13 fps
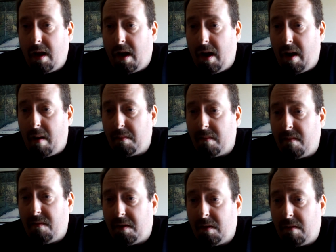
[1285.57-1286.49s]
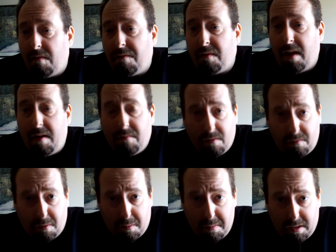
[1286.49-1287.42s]
very
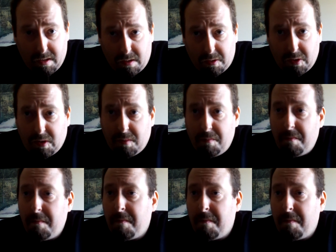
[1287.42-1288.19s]
flavorful beers.